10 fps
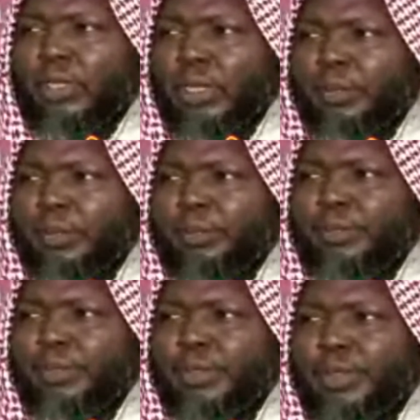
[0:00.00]
So now
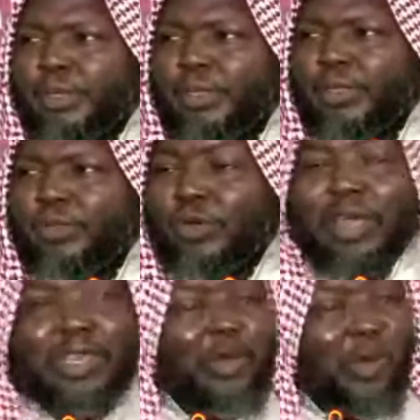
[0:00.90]
all the man we get
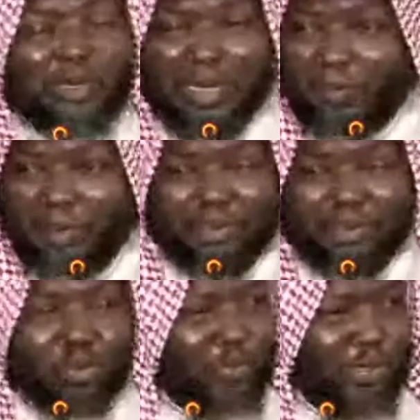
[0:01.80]
and don't give.
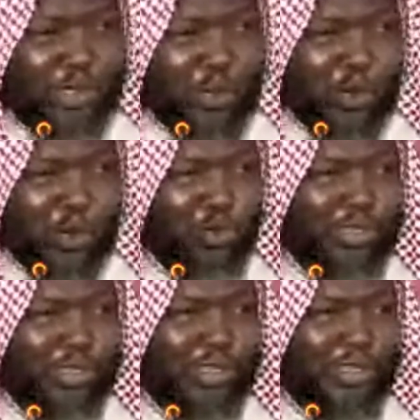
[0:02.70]
So any
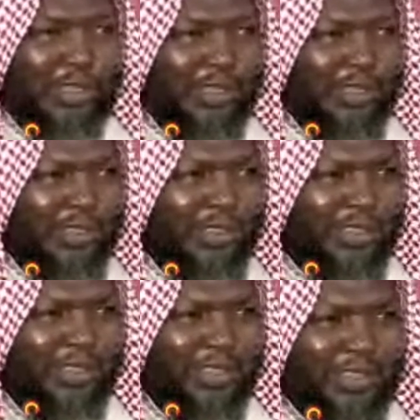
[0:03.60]
other man you be
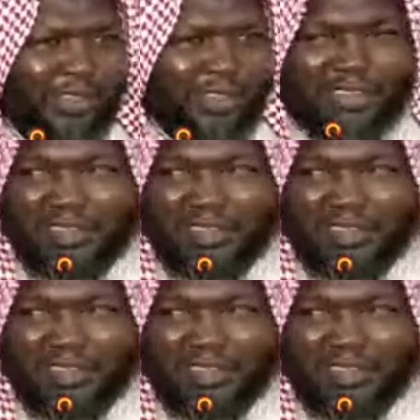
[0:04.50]
equal to you.